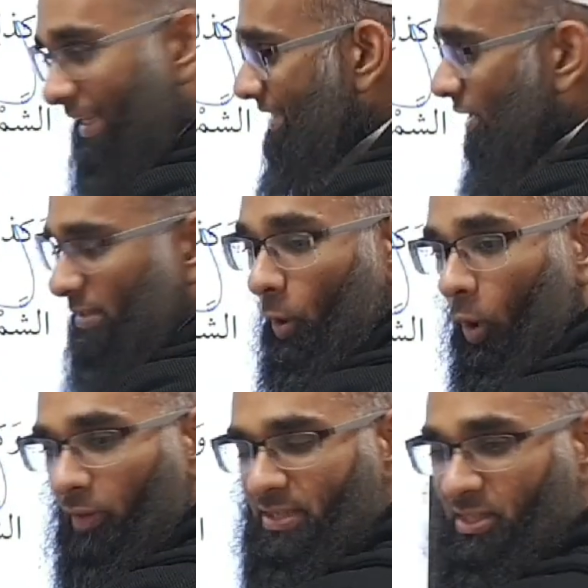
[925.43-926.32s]
He's not saying
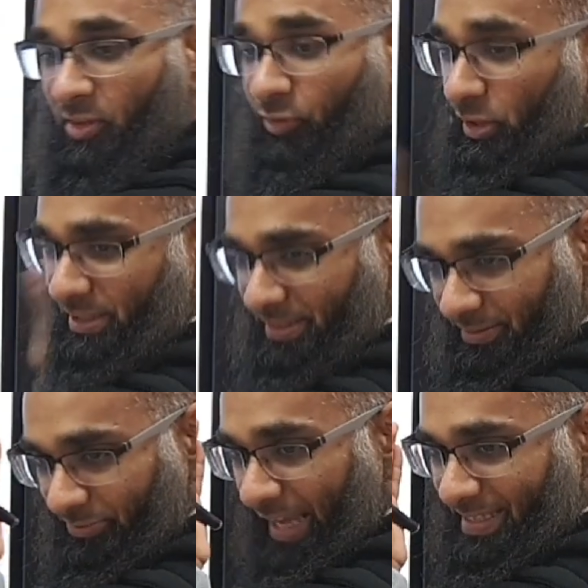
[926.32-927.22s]
all of this is the
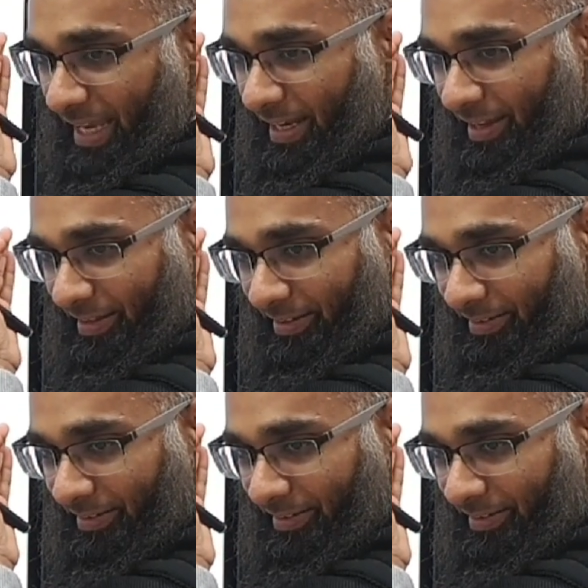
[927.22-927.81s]
first right side.